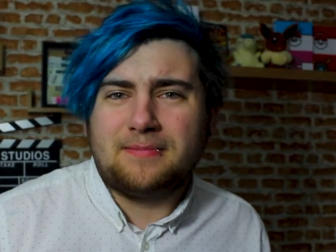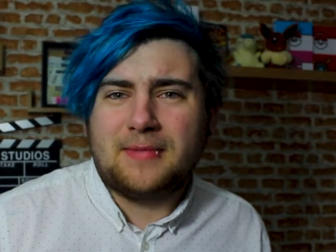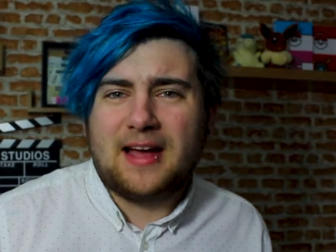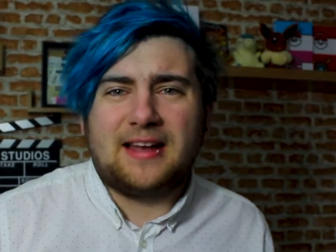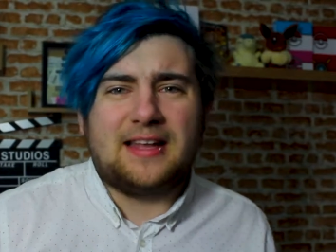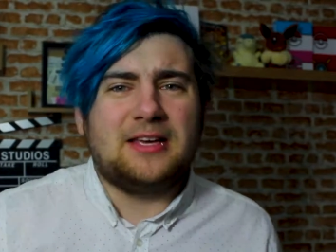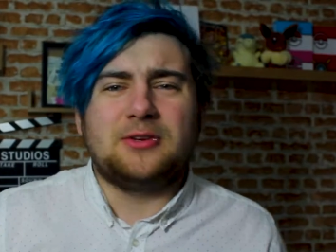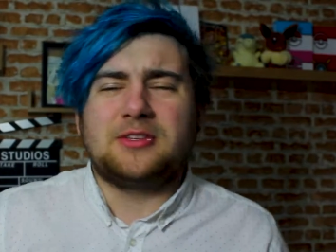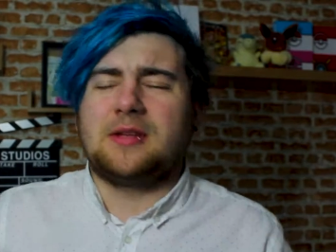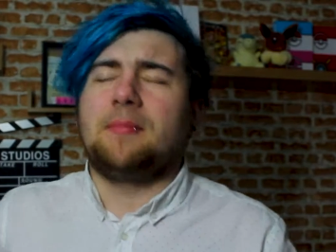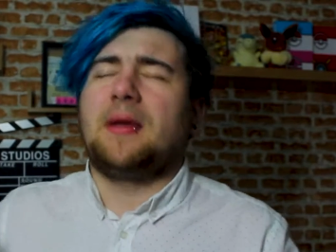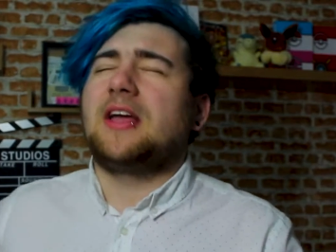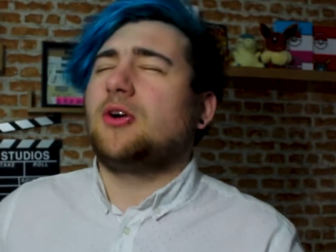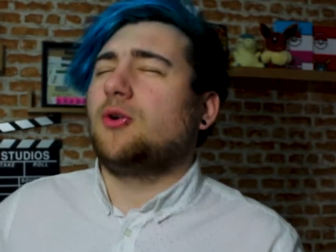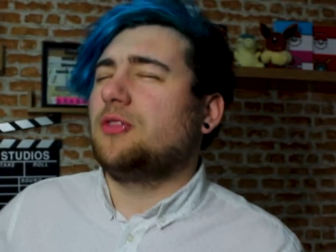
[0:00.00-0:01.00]
and he used to
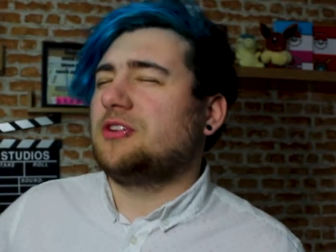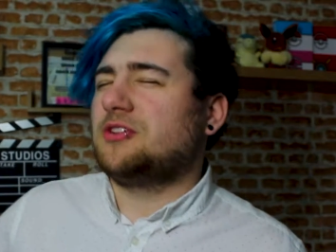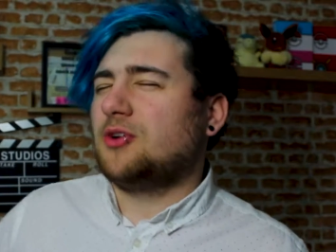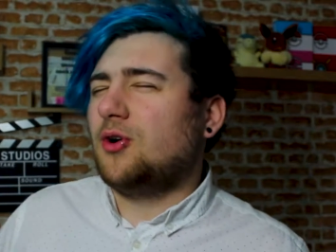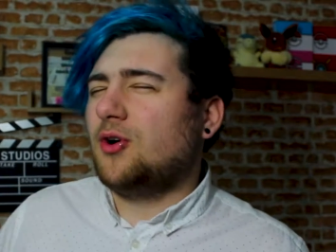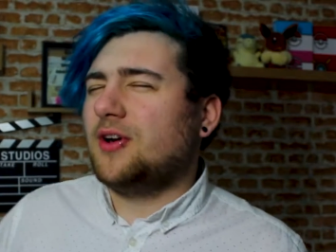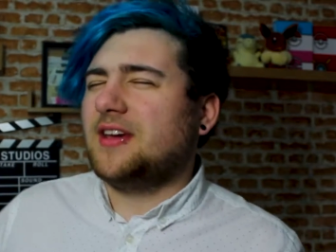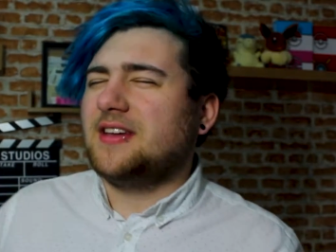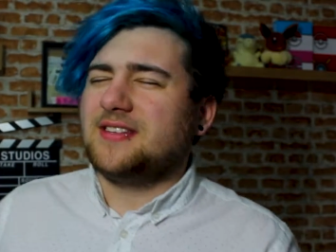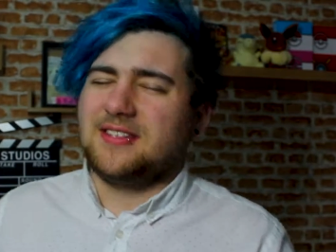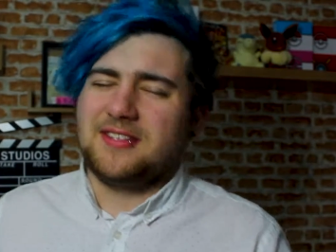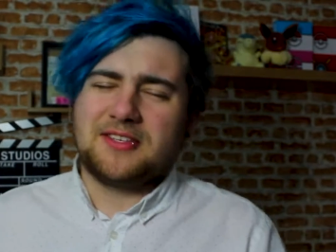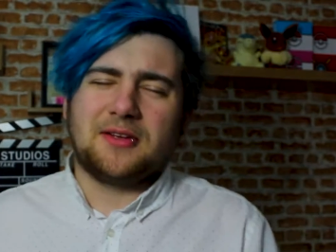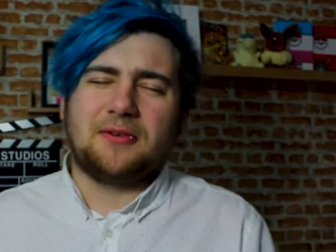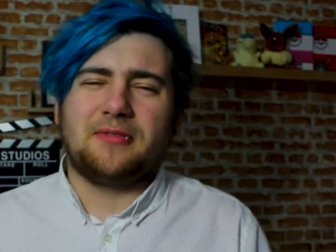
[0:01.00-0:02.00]
make all the toys
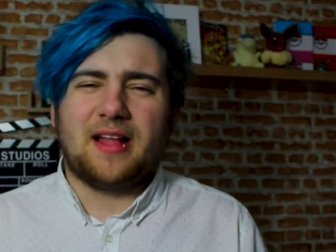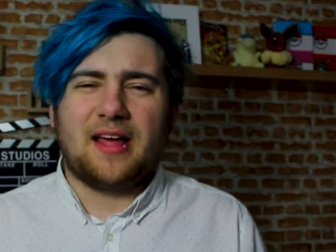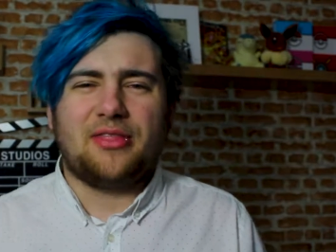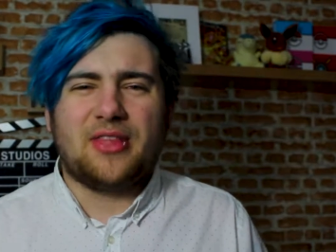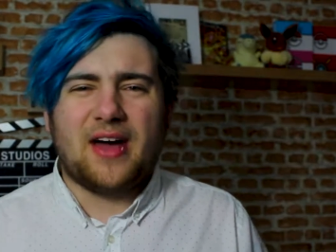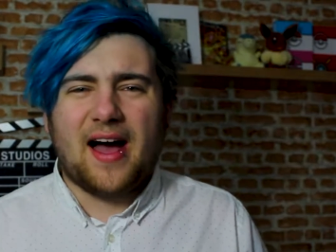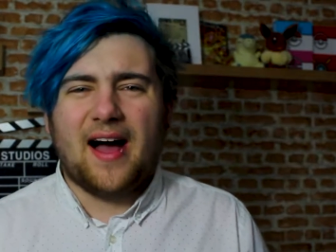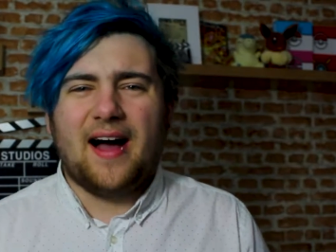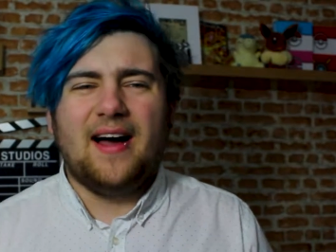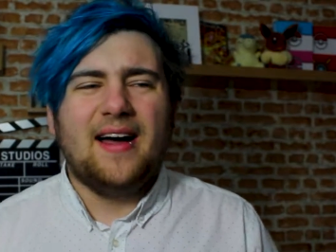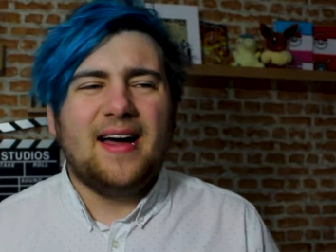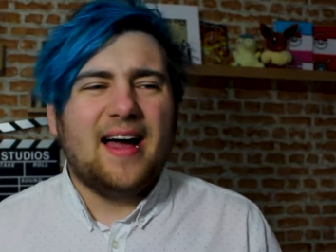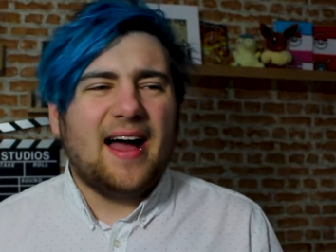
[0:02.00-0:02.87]
and stuff like that